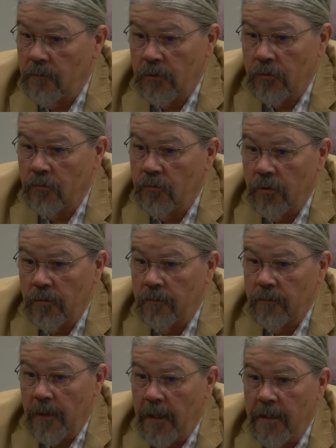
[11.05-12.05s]
know,
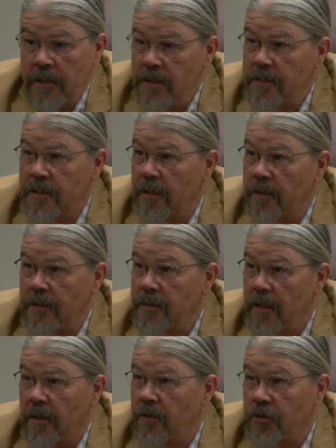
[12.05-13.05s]

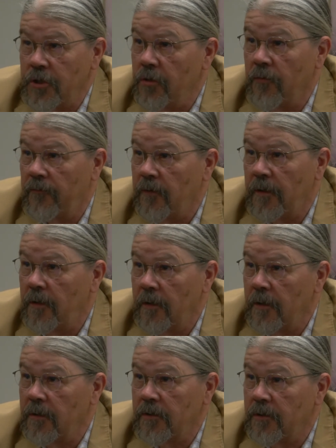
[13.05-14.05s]
ndstudies.gov.
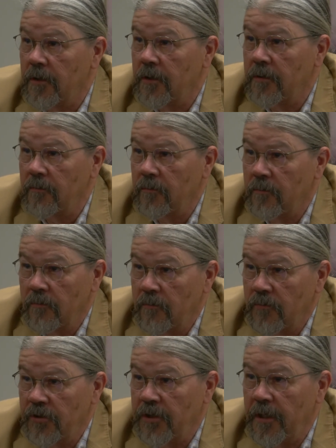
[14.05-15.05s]
It's the
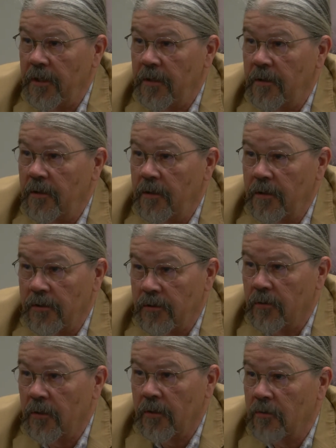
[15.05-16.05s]
State
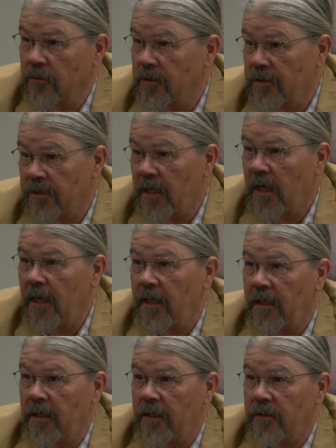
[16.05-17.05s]
Historical
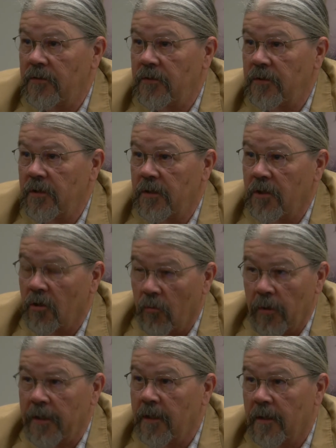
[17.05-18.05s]
Society's
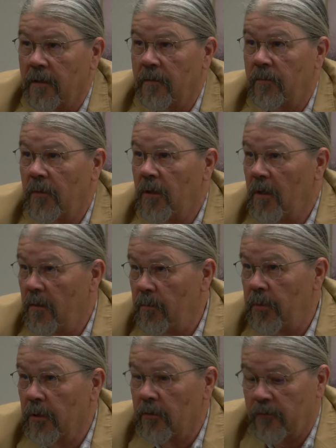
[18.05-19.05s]
curriculum
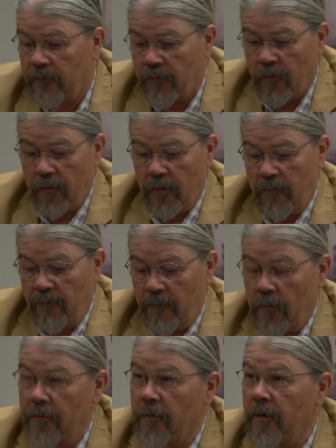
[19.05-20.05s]
built for
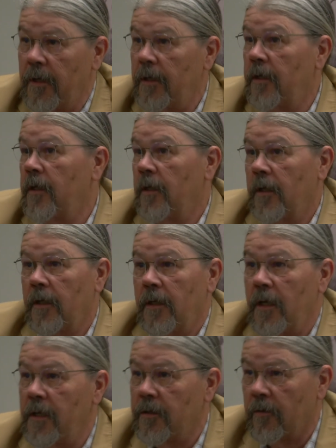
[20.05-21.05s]
4th grade and
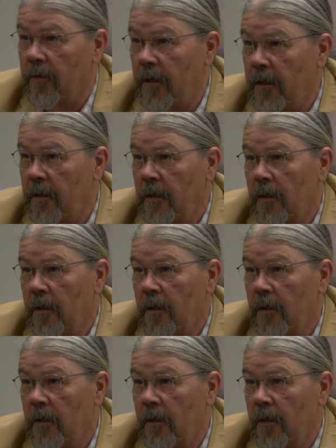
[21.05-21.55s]
8th grade.